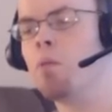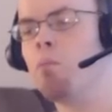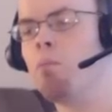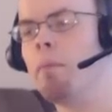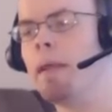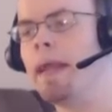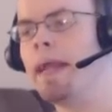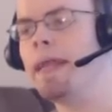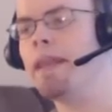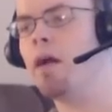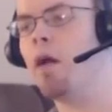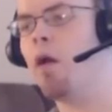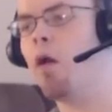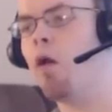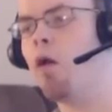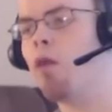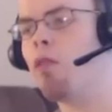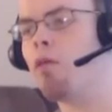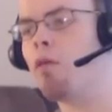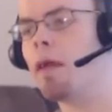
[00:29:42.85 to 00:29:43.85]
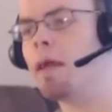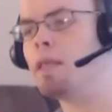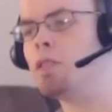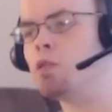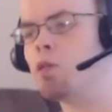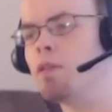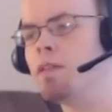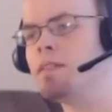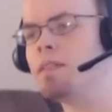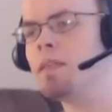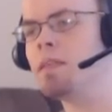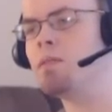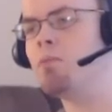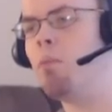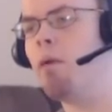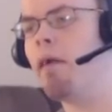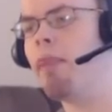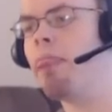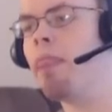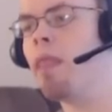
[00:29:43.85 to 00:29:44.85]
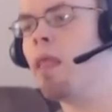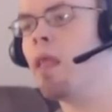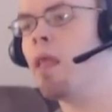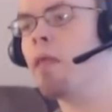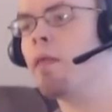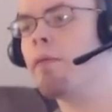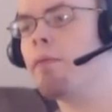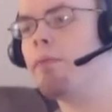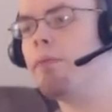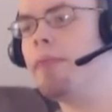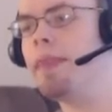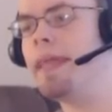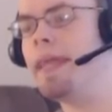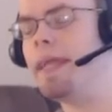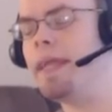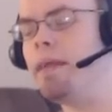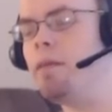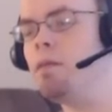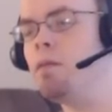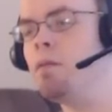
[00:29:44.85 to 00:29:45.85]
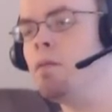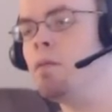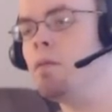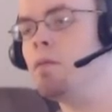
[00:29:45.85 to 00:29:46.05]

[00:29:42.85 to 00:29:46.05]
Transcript: made all the right choices, but the